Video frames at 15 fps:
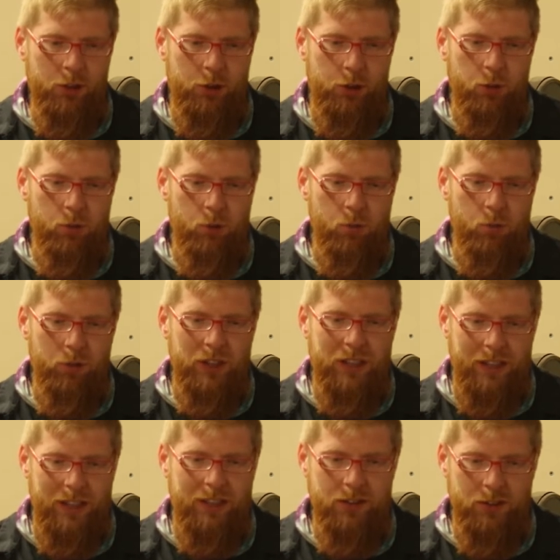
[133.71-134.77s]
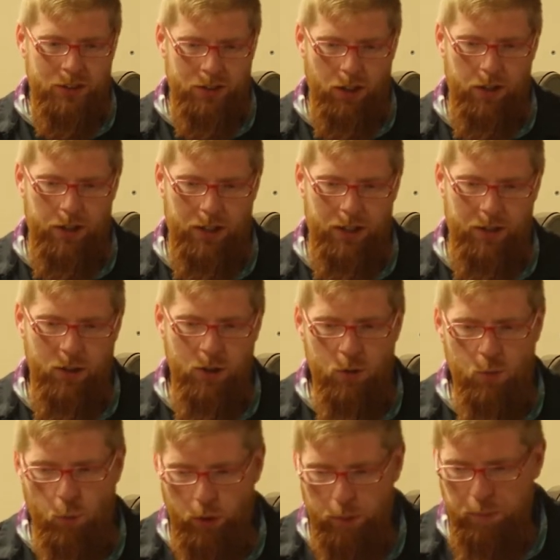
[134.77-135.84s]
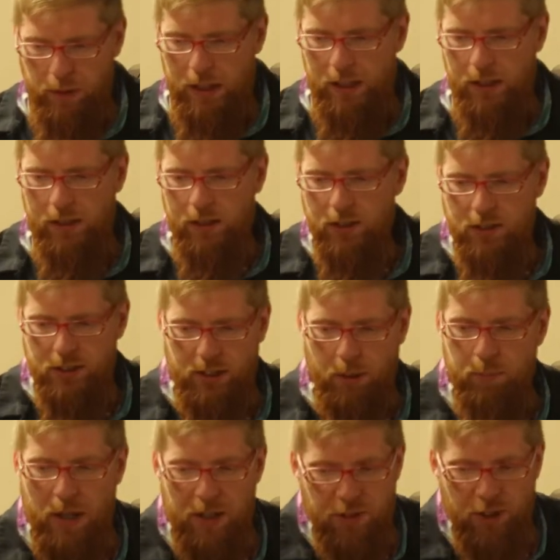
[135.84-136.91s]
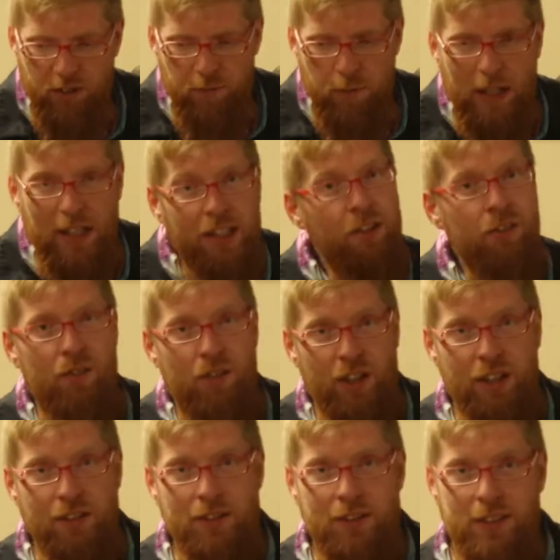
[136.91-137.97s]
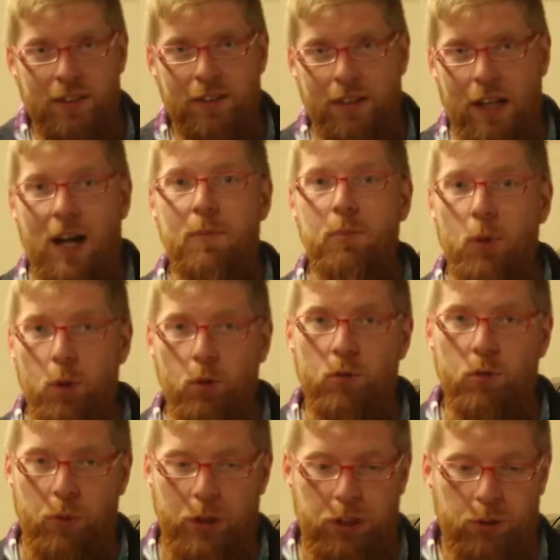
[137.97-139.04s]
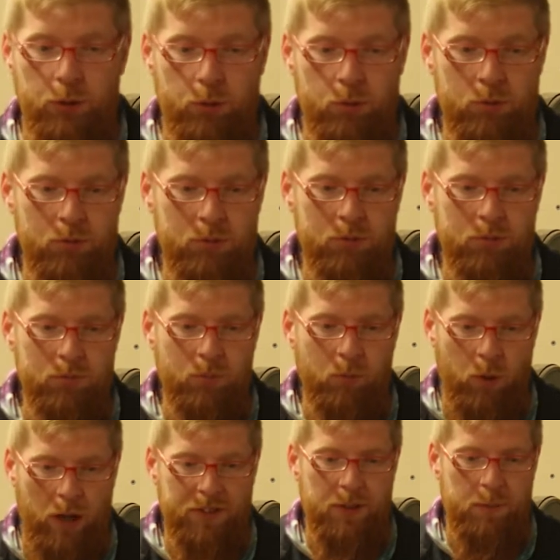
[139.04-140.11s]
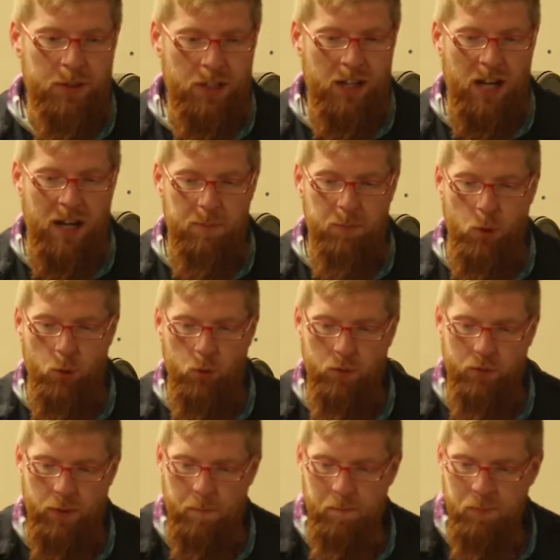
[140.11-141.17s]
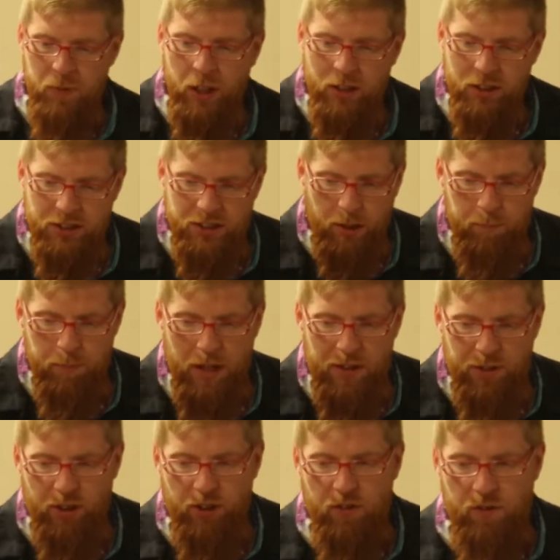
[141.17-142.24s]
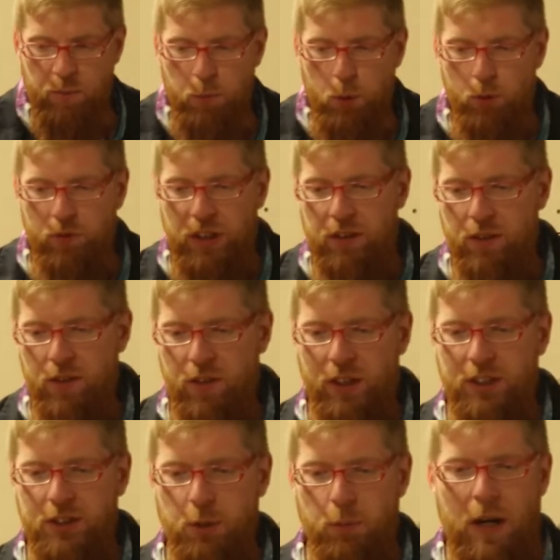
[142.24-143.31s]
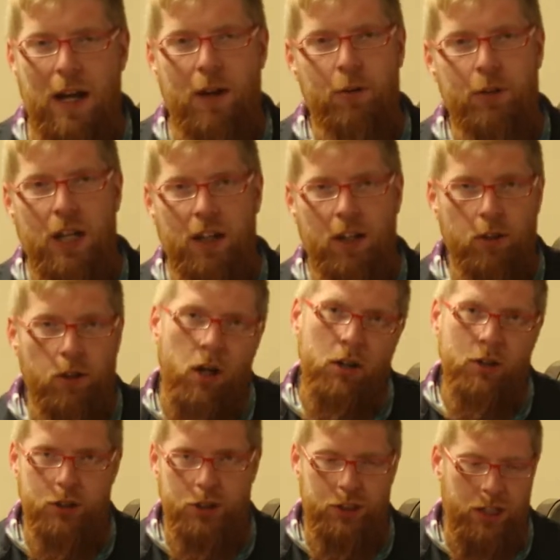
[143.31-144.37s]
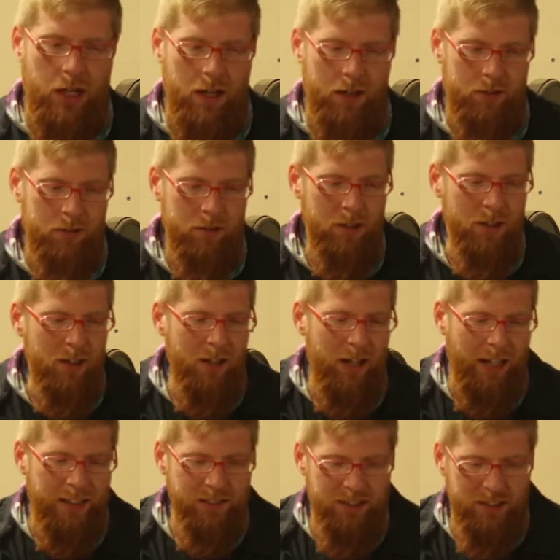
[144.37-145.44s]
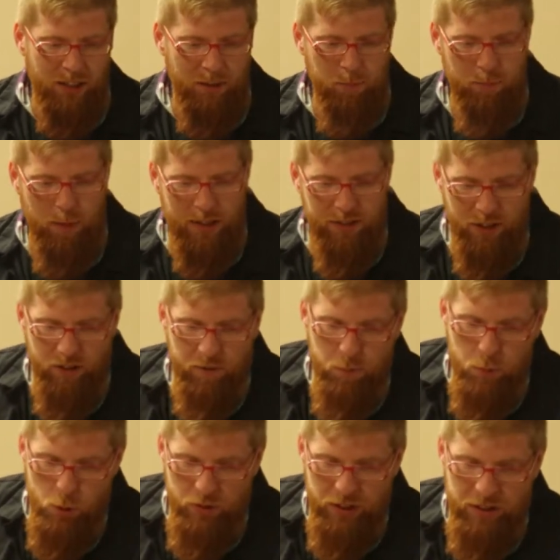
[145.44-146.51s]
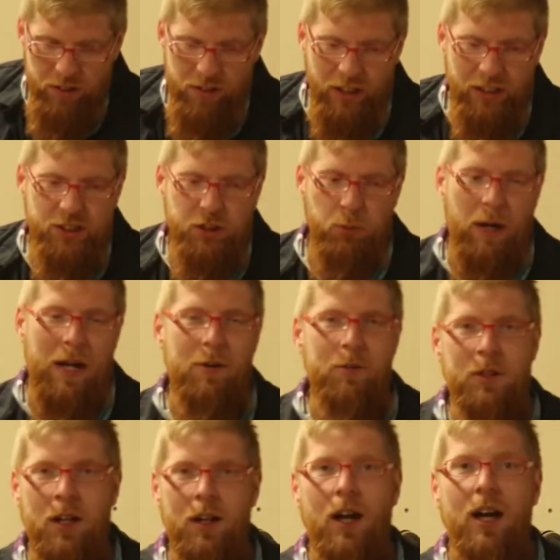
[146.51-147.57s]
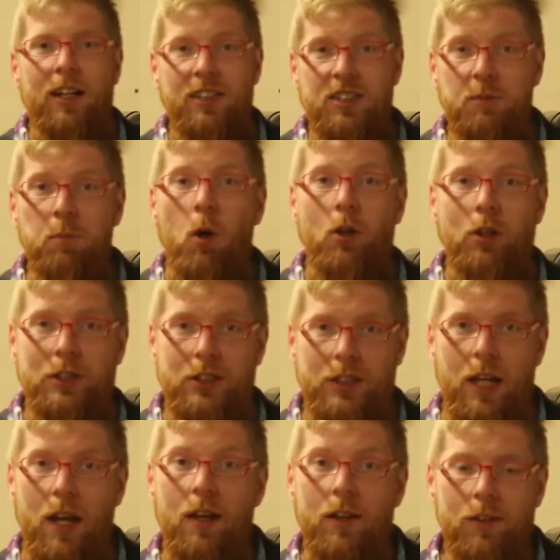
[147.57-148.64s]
to getting started would be some method of making things not move when you want them to not move, some method of moving things around on a large scale, and some method of moving things around on a small scale.